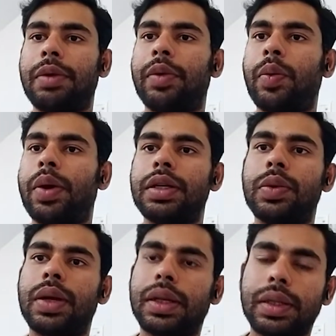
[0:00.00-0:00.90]
everyone
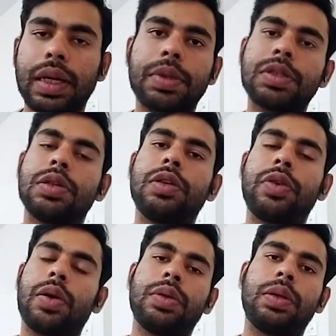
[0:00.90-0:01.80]
to another episode
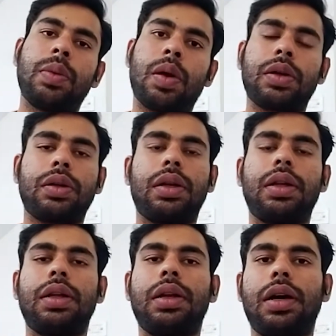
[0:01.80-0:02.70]
of Around the Block
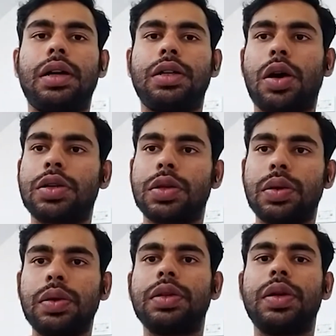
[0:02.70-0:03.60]
talk
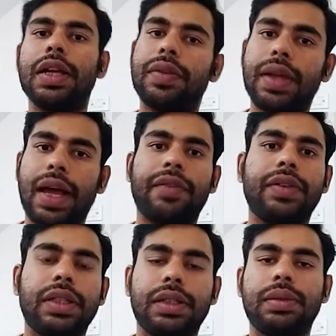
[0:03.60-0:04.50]
show. Today we have
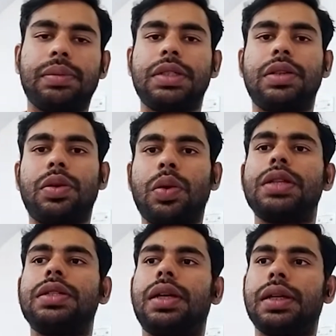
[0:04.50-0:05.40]
with us Mr.
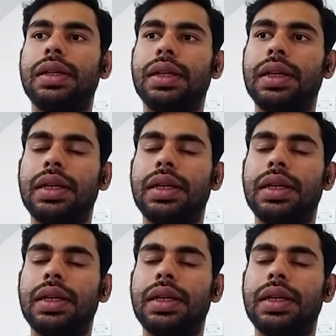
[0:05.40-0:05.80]
Rohan Sharan.